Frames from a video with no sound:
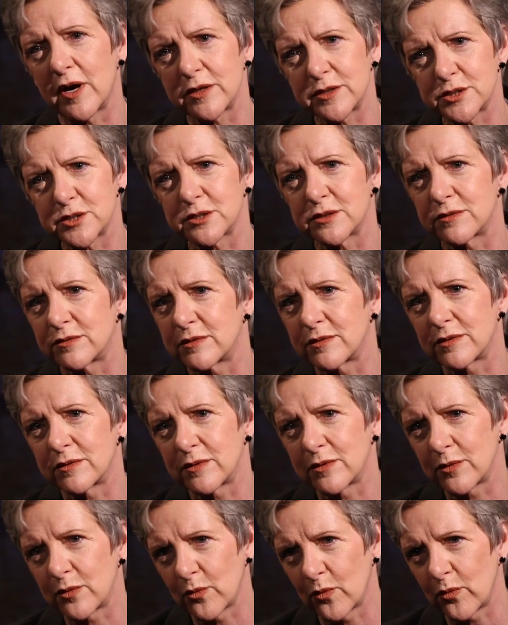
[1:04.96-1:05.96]
much
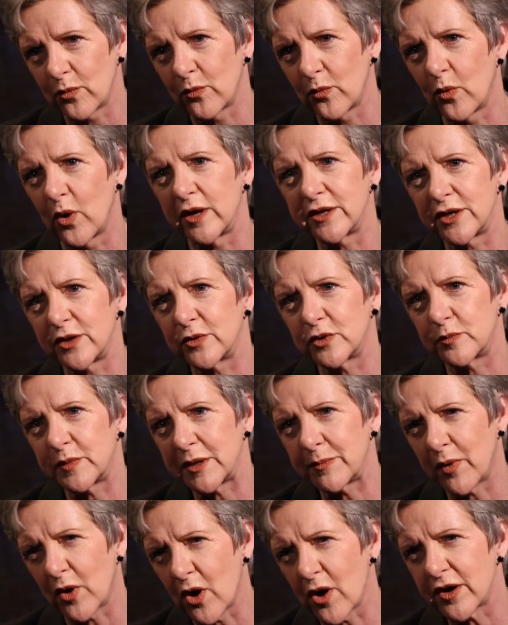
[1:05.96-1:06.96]
want you
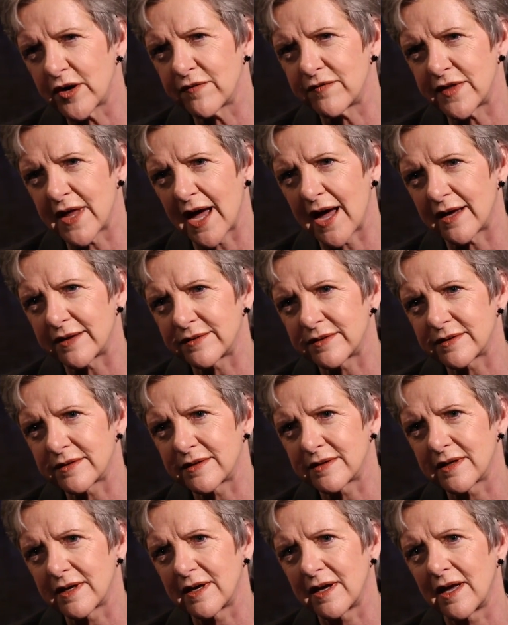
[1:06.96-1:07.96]
to be part of that.
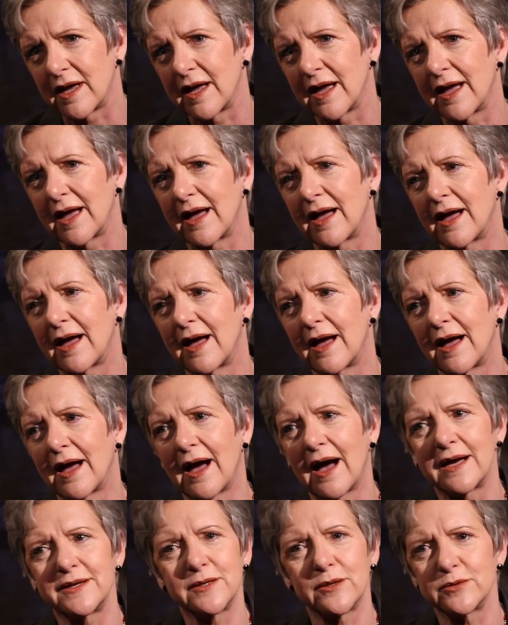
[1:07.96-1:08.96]

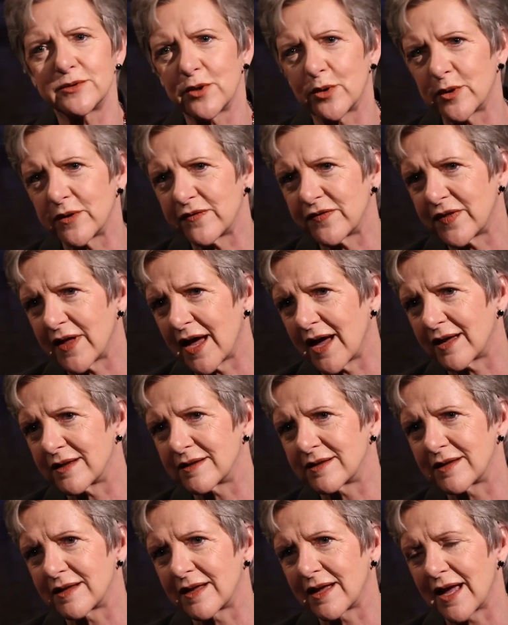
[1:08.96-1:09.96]
I don't know if
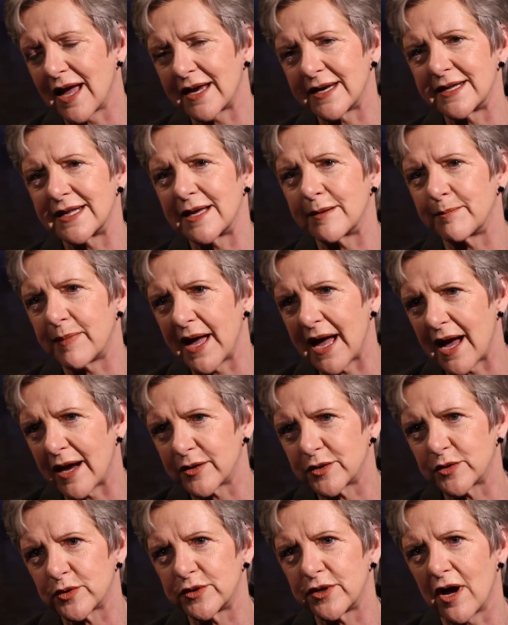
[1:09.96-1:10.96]
that had an
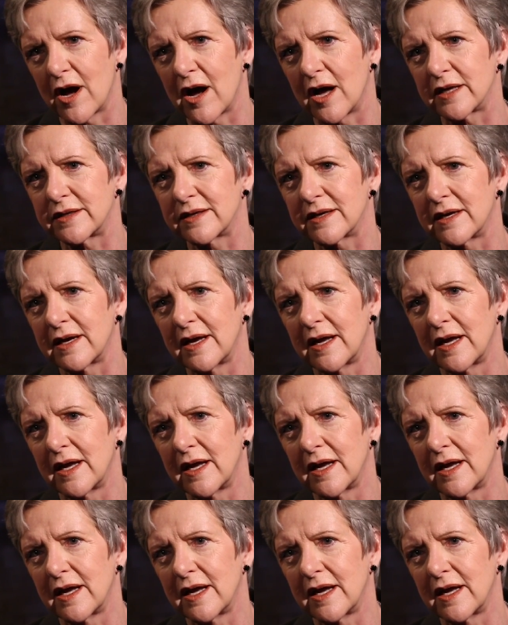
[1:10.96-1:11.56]
impact or not,